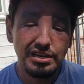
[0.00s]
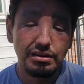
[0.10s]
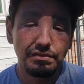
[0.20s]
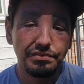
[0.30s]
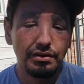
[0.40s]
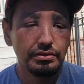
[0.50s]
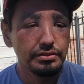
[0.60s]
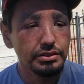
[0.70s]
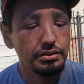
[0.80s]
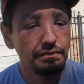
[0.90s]
gonna fall
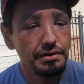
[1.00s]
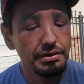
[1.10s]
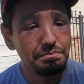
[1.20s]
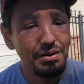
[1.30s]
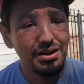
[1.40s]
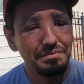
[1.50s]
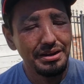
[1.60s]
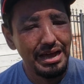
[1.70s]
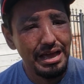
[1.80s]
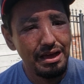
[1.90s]
to the very bottom, and
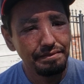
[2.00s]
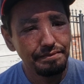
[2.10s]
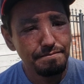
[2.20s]
I have.